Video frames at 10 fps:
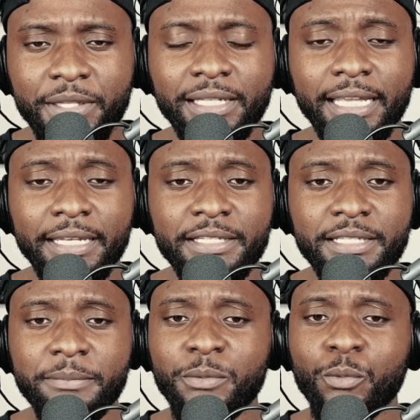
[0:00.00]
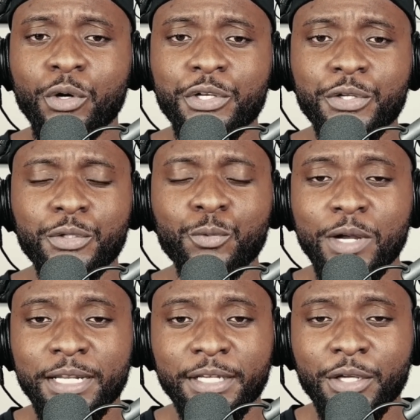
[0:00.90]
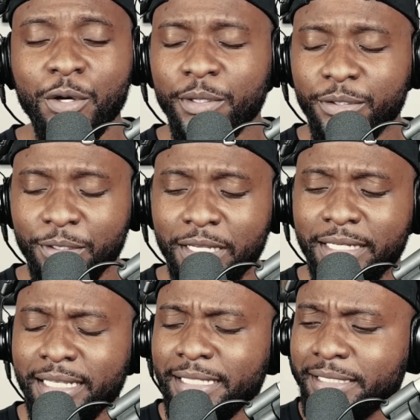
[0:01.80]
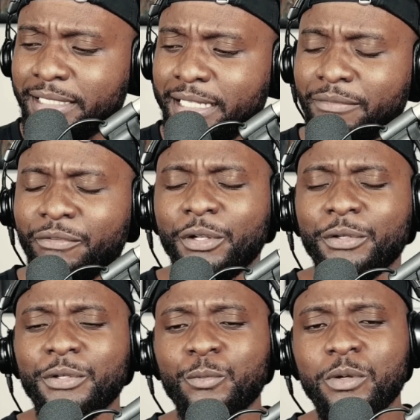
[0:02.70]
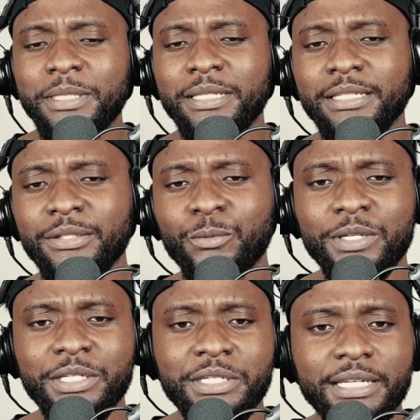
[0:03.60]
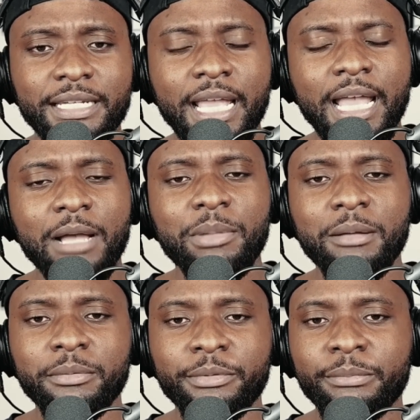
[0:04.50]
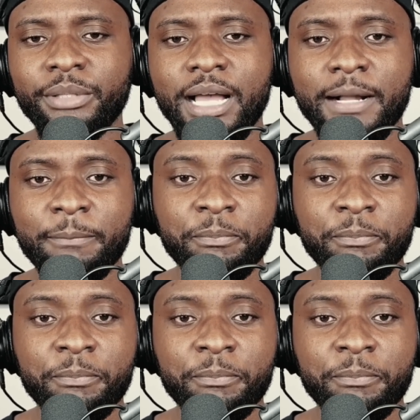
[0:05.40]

Ladies, let me warn you, you want to go with your gut instinct, follow your woman intuition, blah, blah, blah, blah.